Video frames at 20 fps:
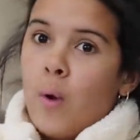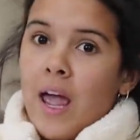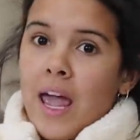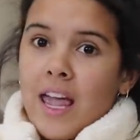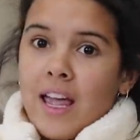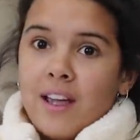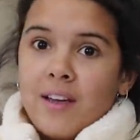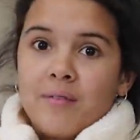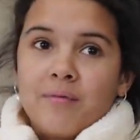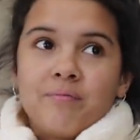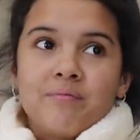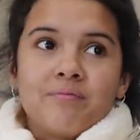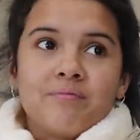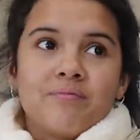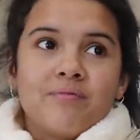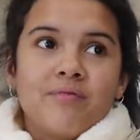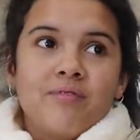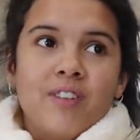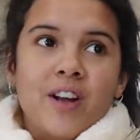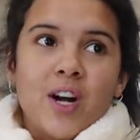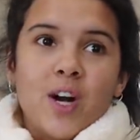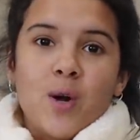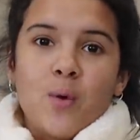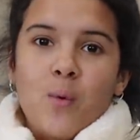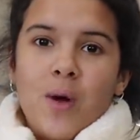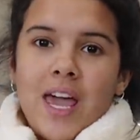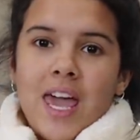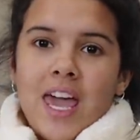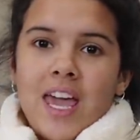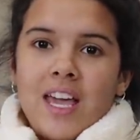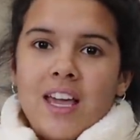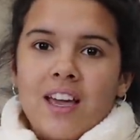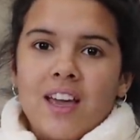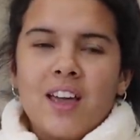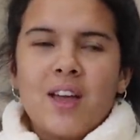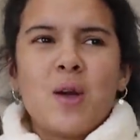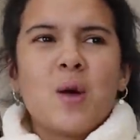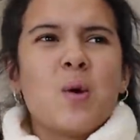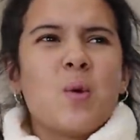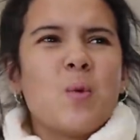Wang. Vera Wang.
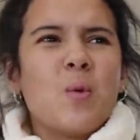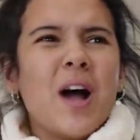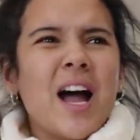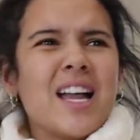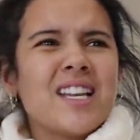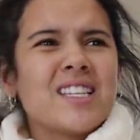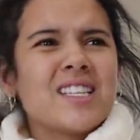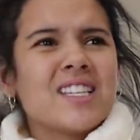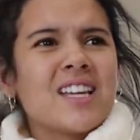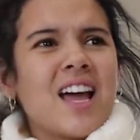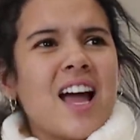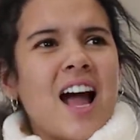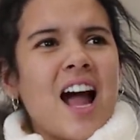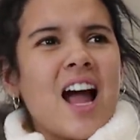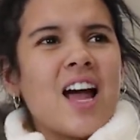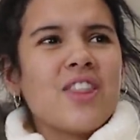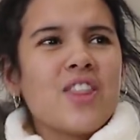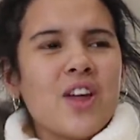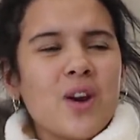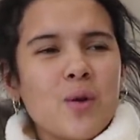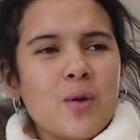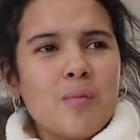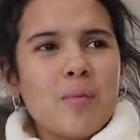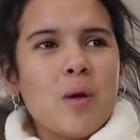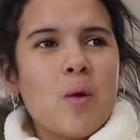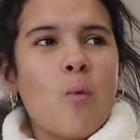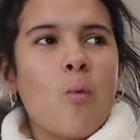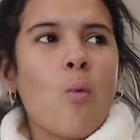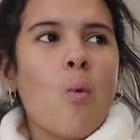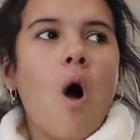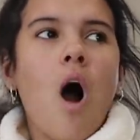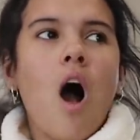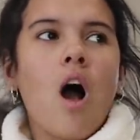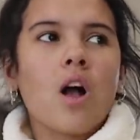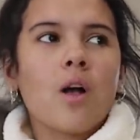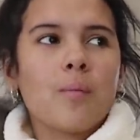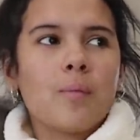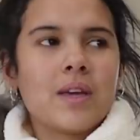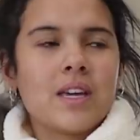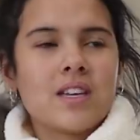What? I thought it would be
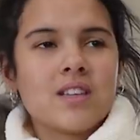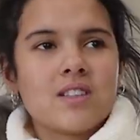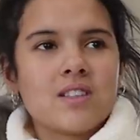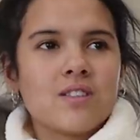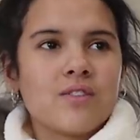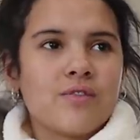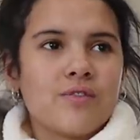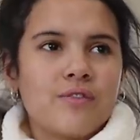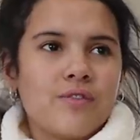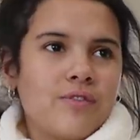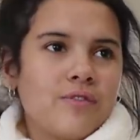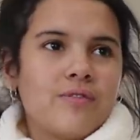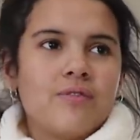Wong because of...